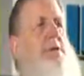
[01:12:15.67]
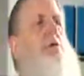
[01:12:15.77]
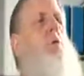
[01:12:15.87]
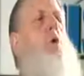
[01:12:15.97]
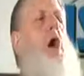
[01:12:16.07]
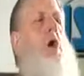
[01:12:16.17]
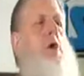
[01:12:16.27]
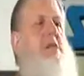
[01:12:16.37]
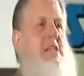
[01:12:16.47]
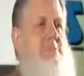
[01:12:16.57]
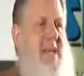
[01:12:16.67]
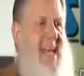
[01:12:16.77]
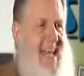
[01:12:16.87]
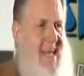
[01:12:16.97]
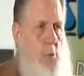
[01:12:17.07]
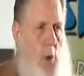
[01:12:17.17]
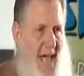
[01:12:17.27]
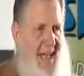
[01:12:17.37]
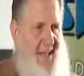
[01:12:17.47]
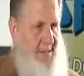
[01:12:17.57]
We're not going to accept any
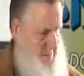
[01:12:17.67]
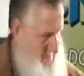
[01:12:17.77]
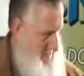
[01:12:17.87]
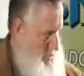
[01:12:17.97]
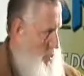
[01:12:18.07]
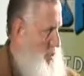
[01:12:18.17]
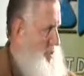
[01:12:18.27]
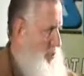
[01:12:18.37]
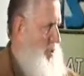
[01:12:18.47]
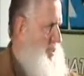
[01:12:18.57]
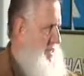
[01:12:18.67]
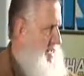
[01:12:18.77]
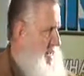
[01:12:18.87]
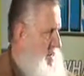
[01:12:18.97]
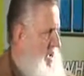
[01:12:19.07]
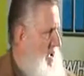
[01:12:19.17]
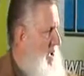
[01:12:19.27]
way. Let's go to the word deen.